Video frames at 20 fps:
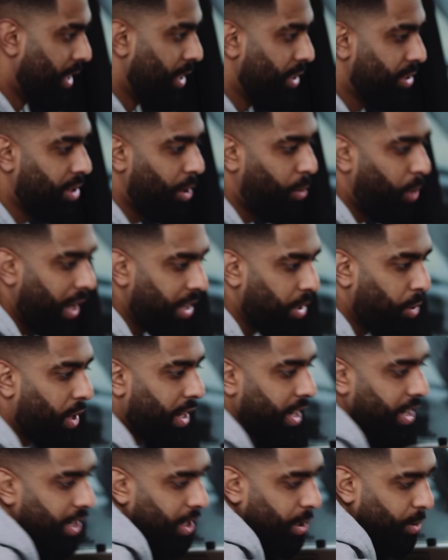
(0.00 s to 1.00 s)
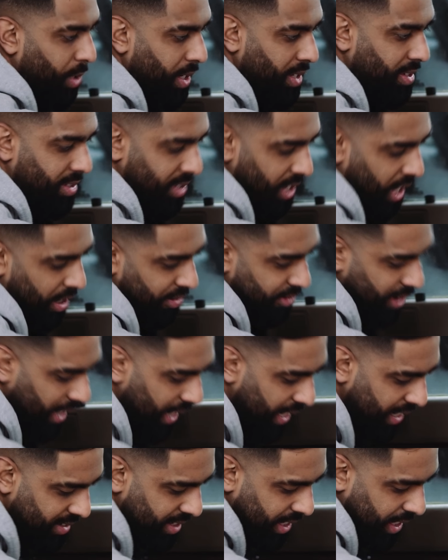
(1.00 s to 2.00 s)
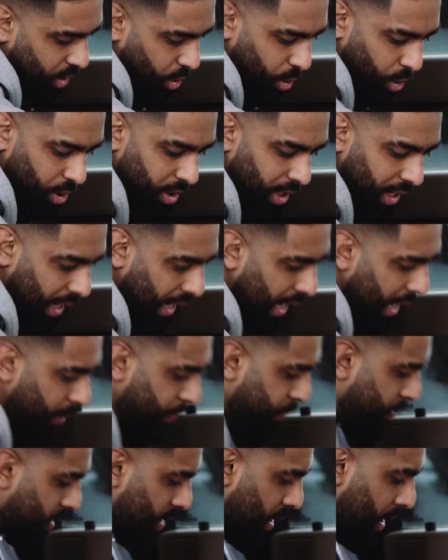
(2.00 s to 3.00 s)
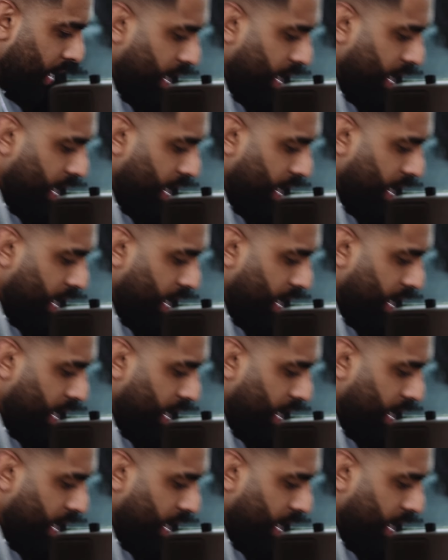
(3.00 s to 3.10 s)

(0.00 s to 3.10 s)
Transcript: So what you want to do is start releasing all the clips